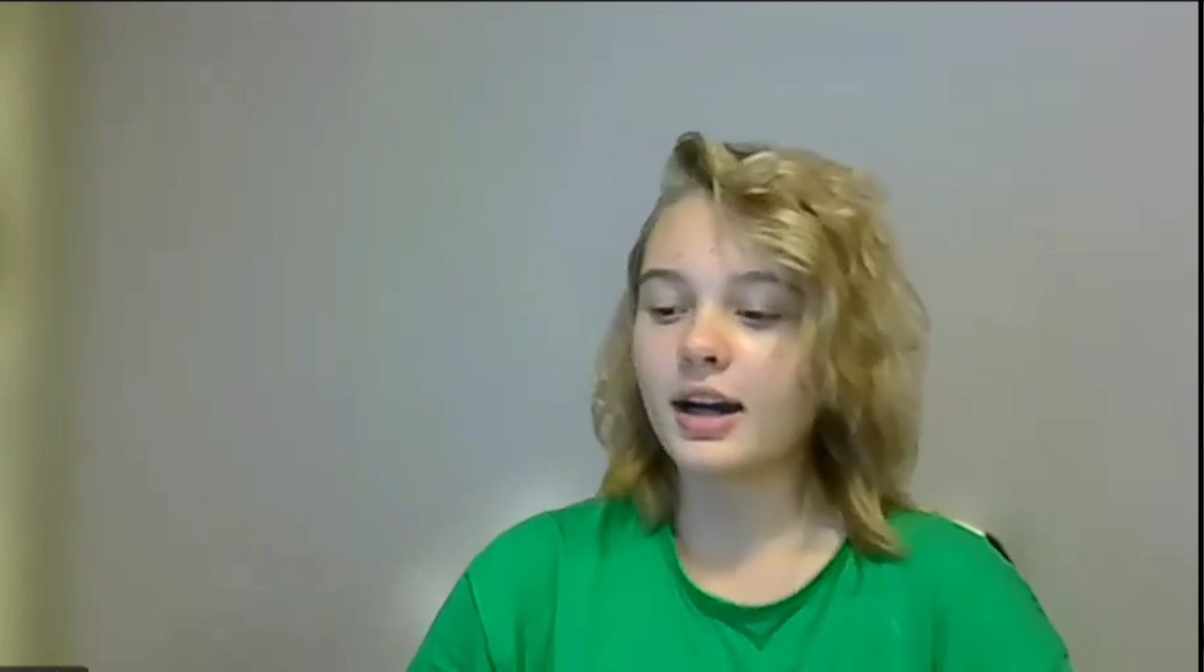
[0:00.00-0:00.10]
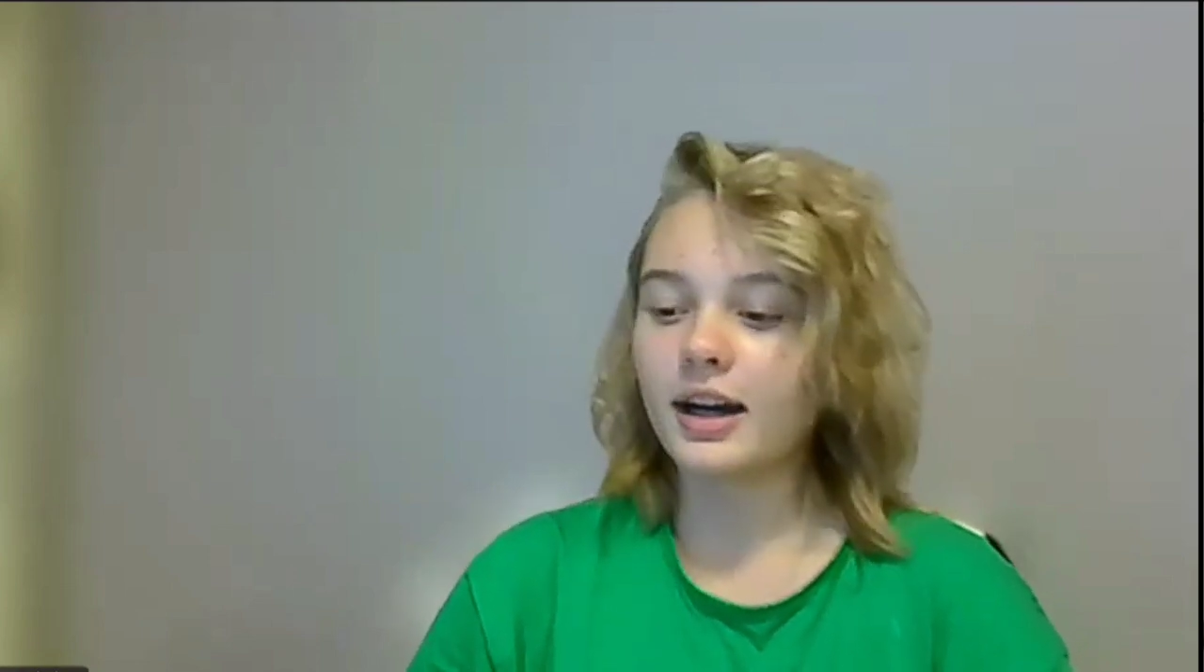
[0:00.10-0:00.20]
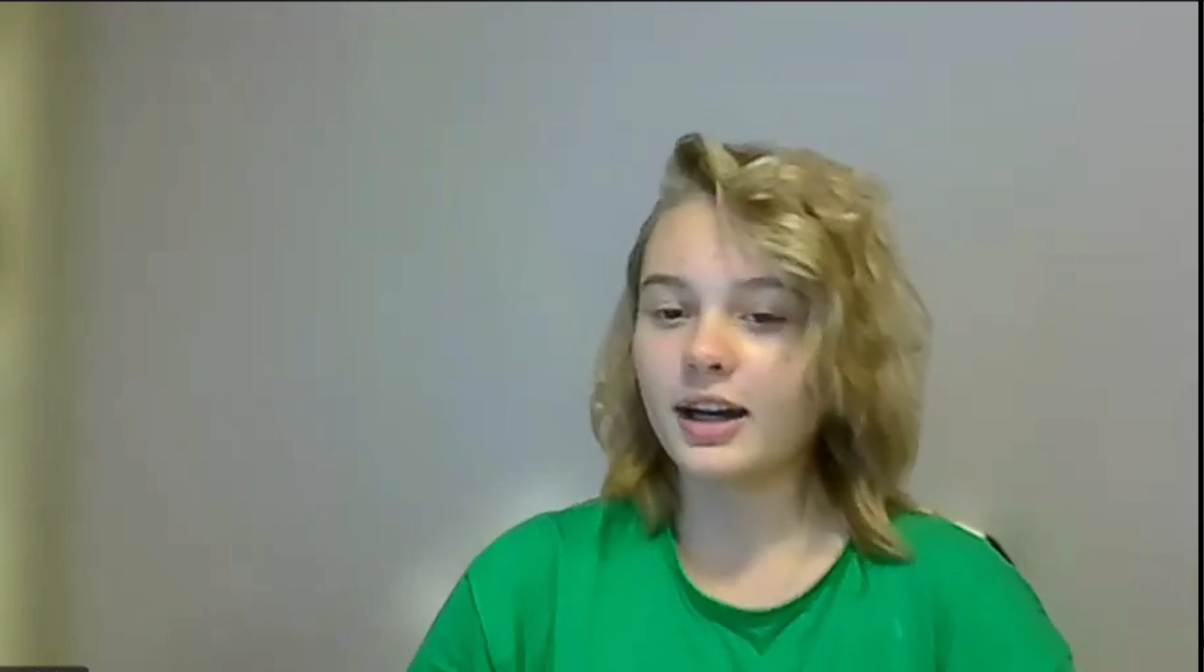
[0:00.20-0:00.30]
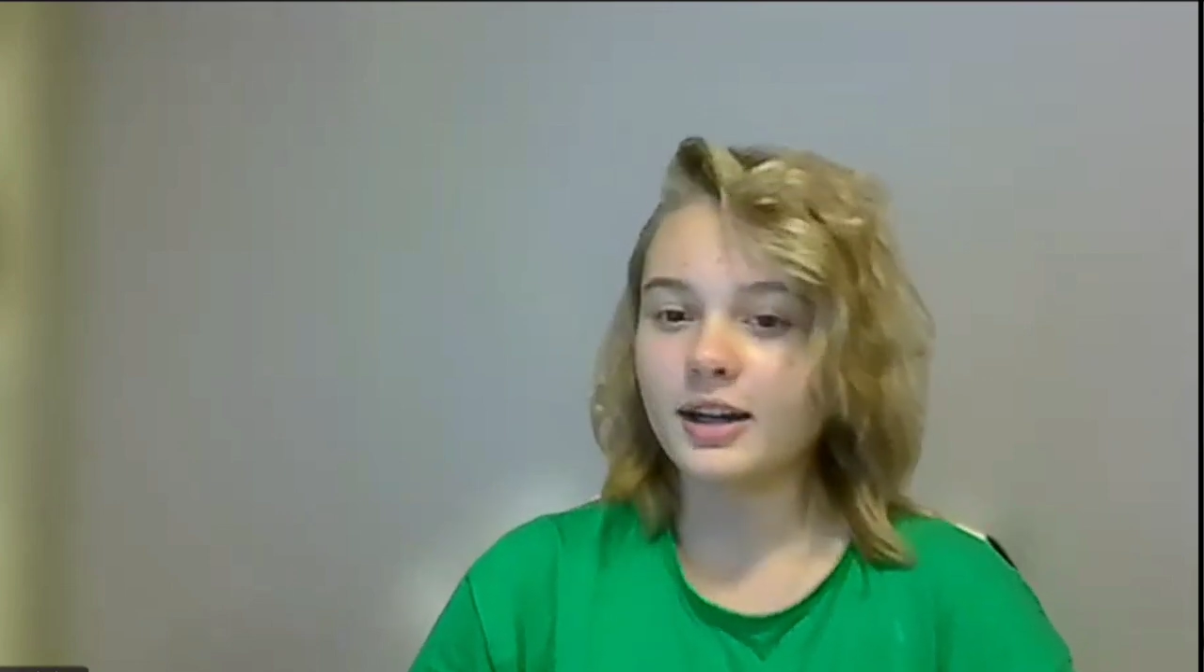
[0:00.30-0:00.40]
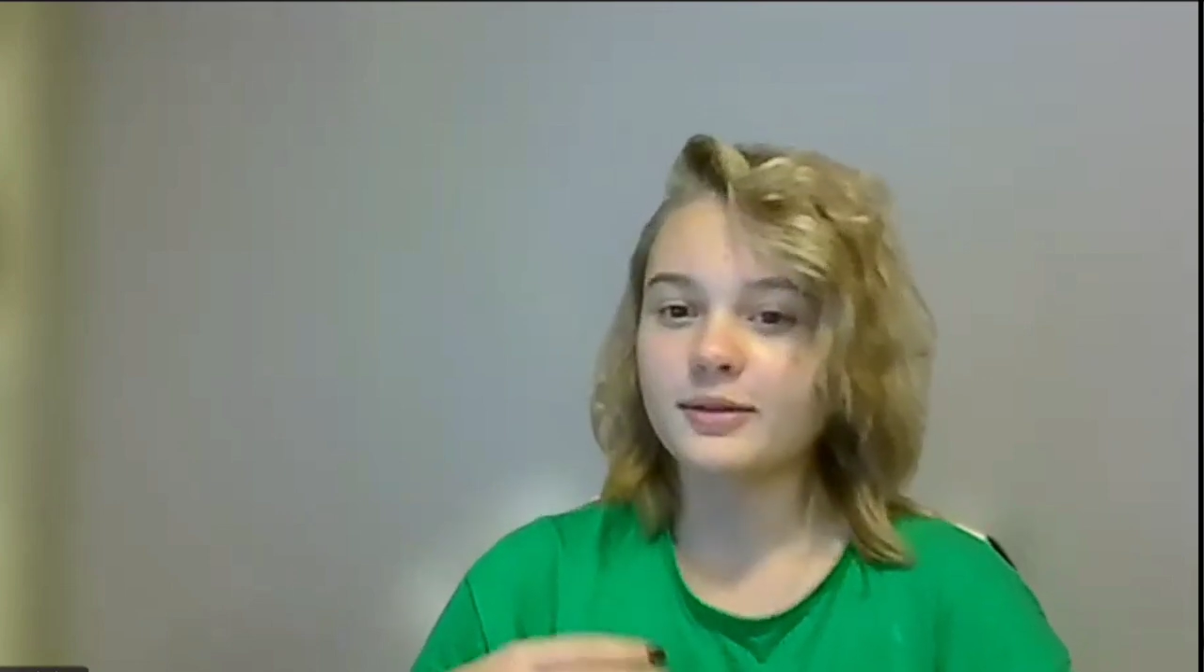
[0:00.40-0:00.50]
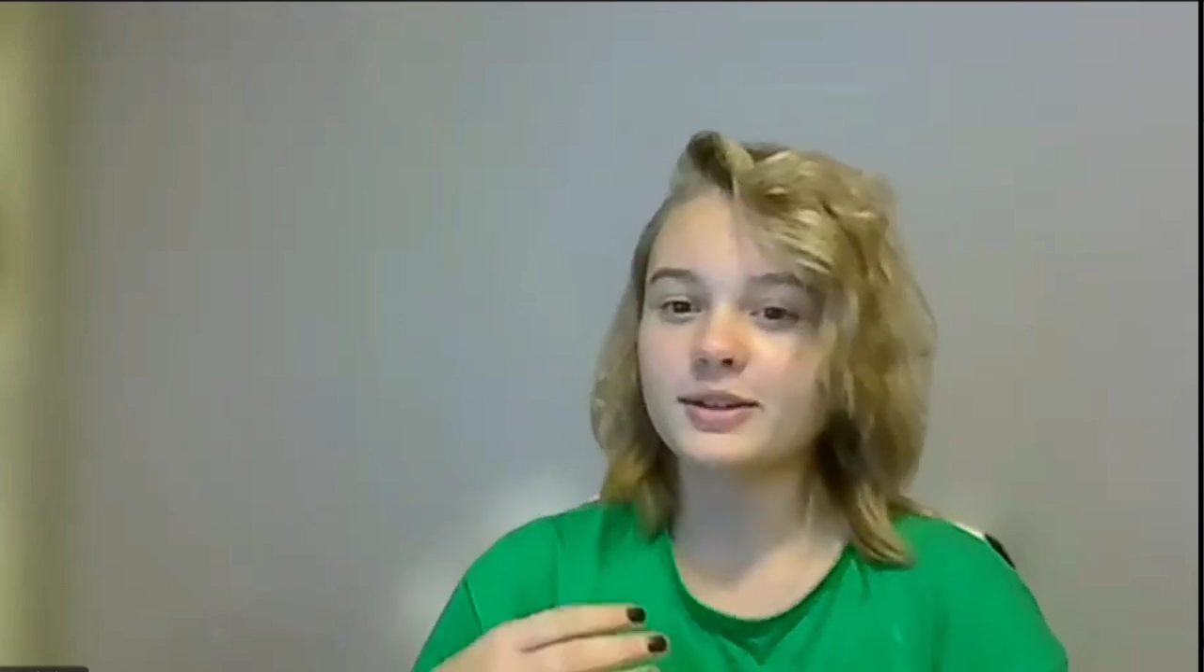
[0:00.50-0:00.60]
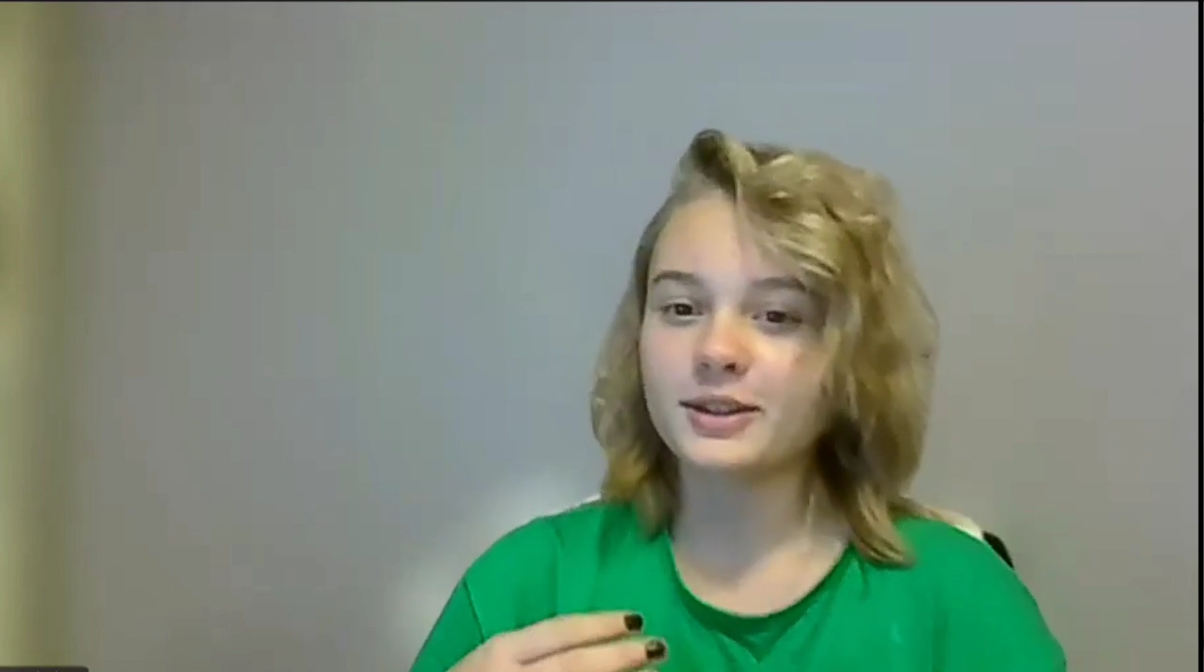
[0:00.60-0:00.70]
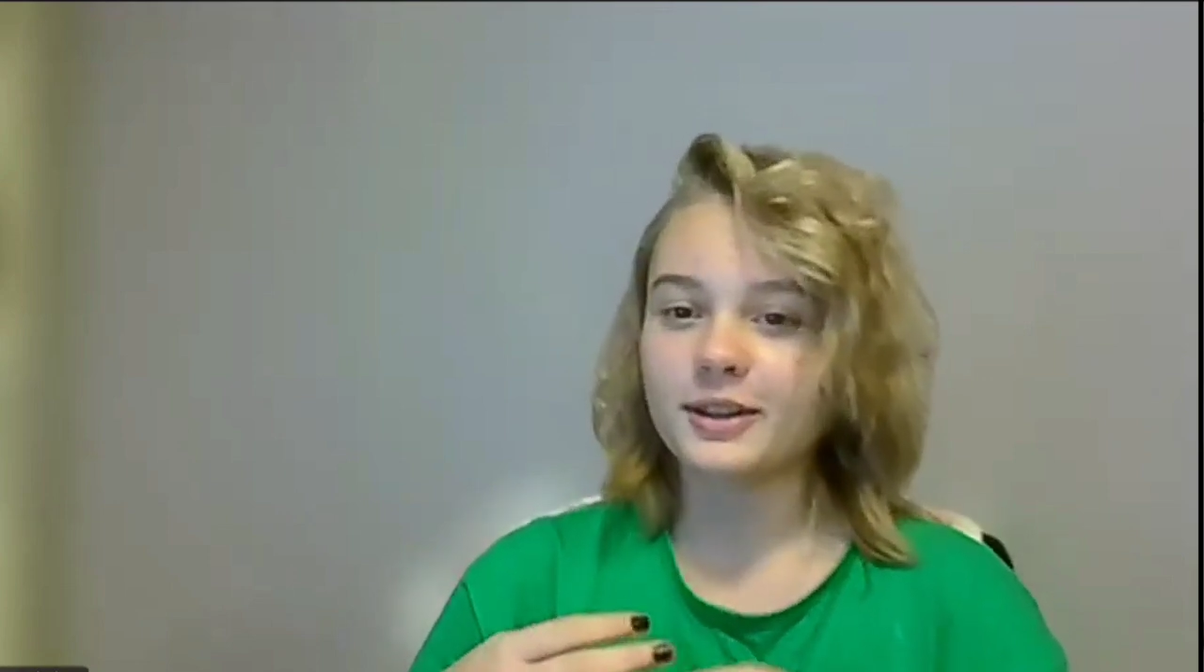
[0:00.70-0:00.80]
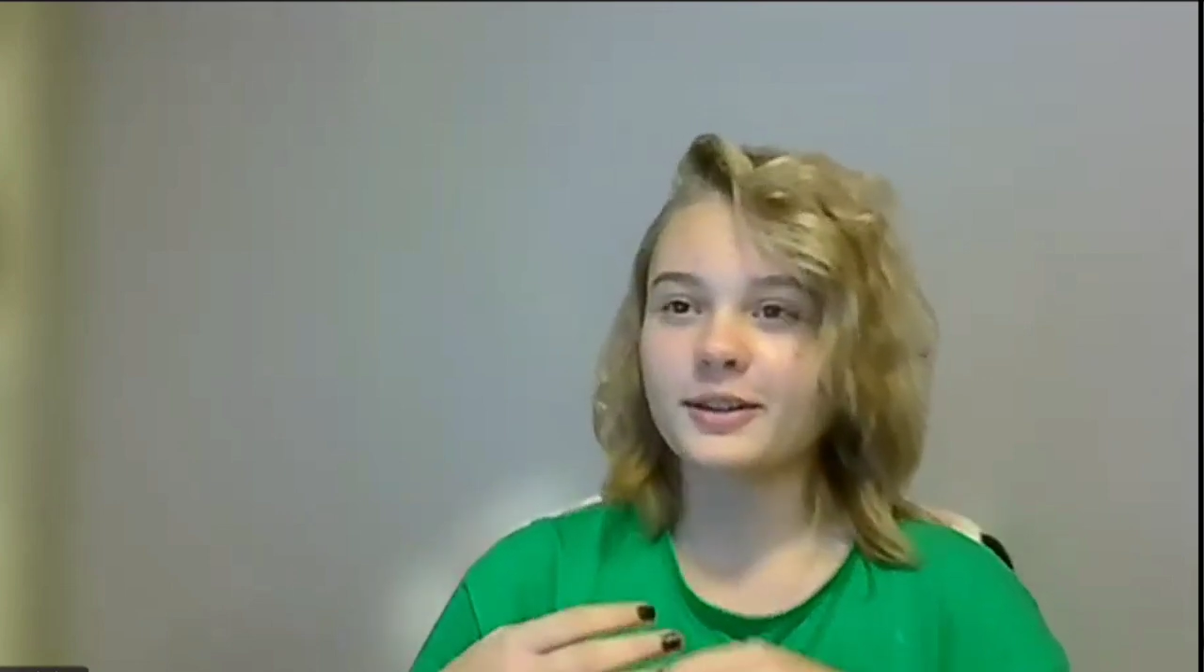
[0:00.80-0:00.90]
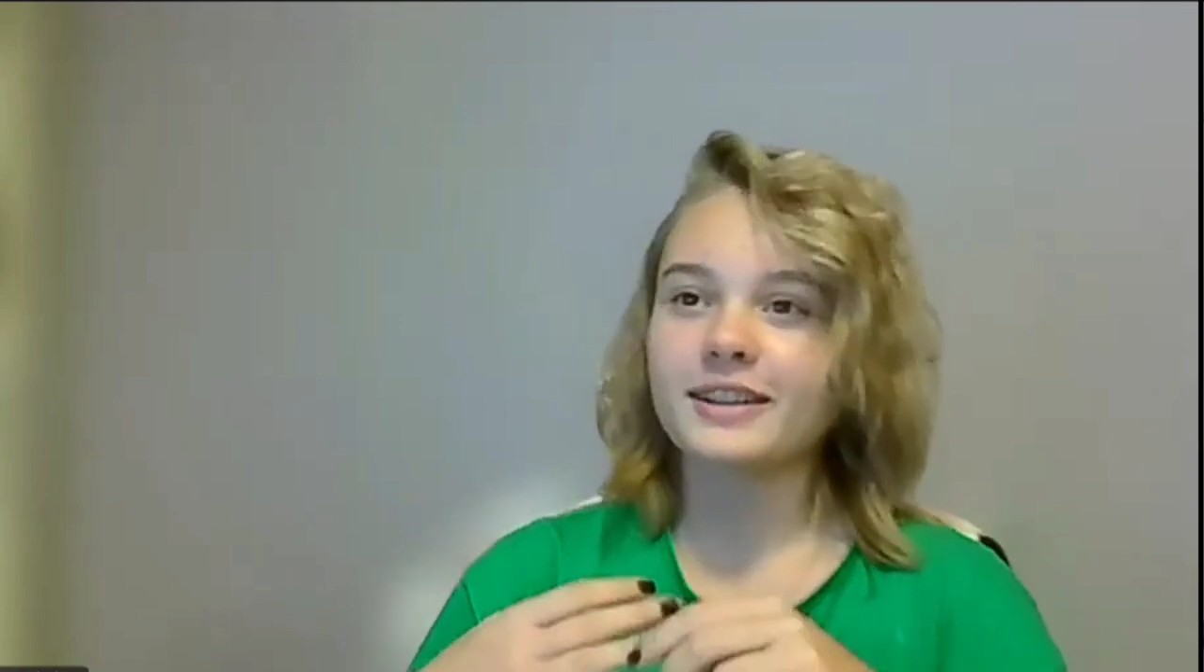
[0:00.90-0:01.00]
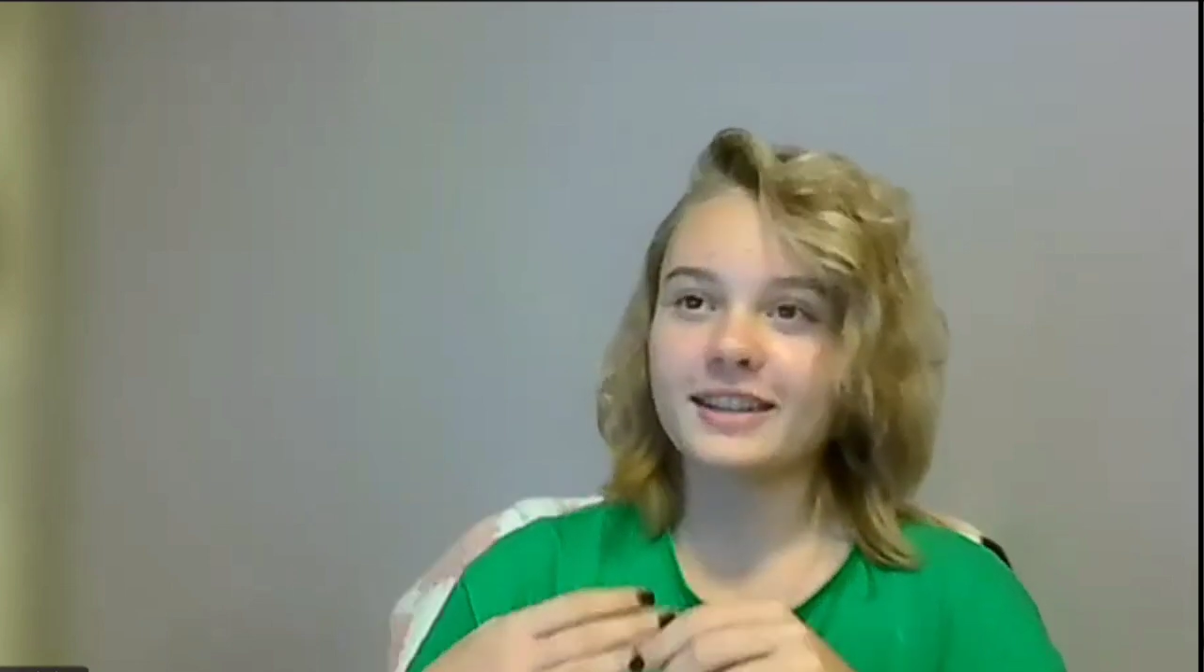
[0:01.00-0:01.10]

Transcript: So